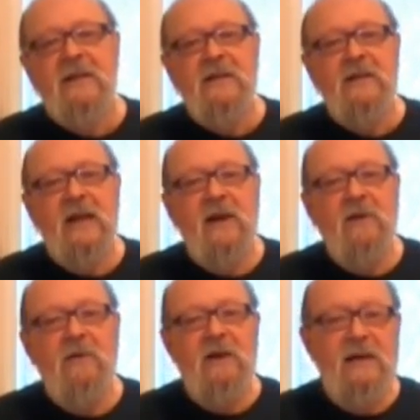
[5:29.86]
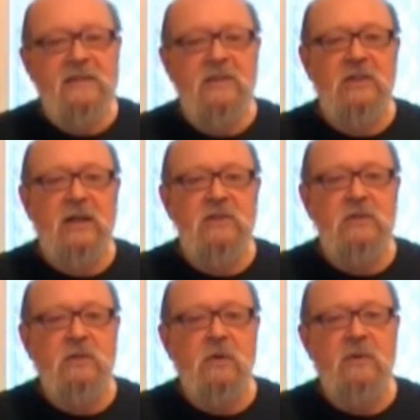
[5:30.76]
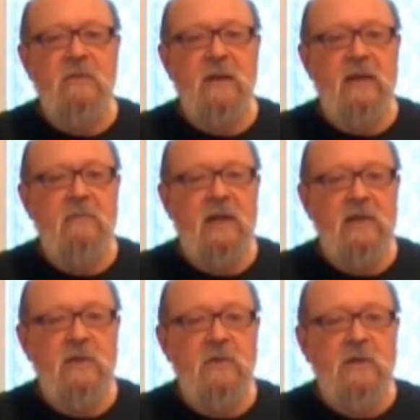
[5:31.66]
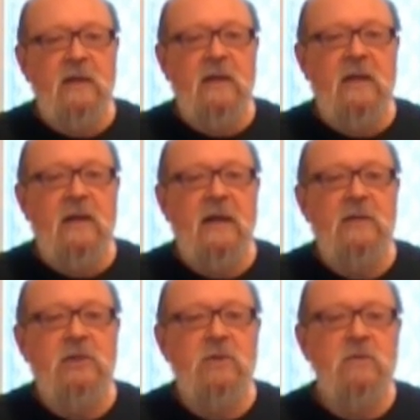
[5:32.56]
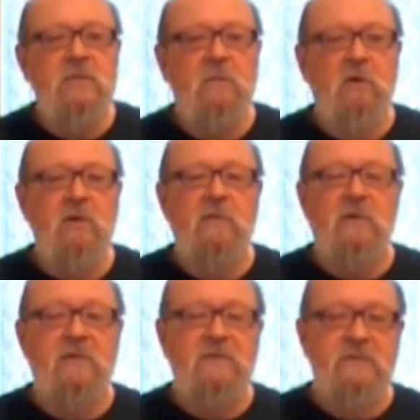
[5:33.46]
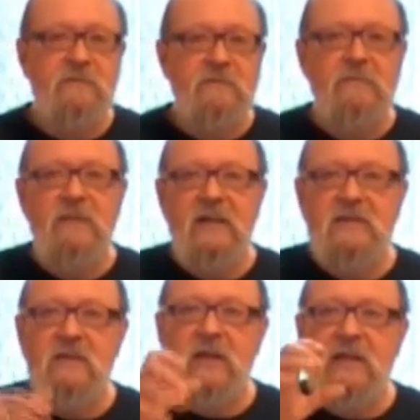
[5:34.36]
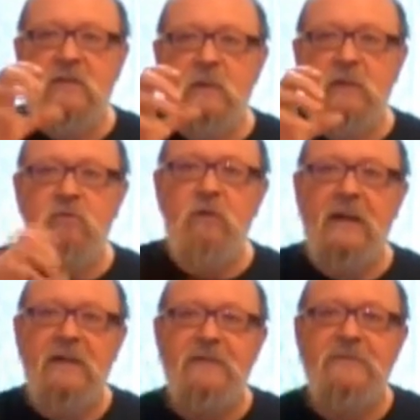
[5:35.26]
Now, I suggest you go to the main menu and choose Potables. That's the things we drink.